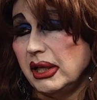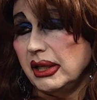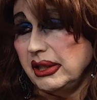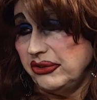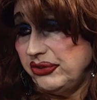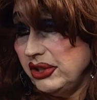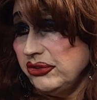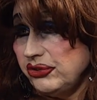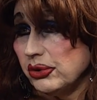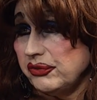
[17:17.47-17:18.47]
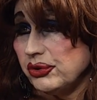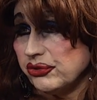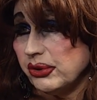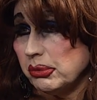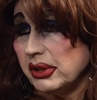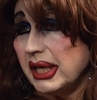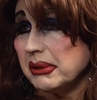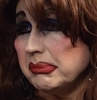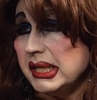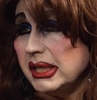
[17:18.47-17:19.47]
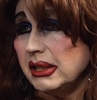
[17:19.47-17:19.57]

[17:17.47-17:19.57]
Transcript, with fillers: it's easier if you're someone like me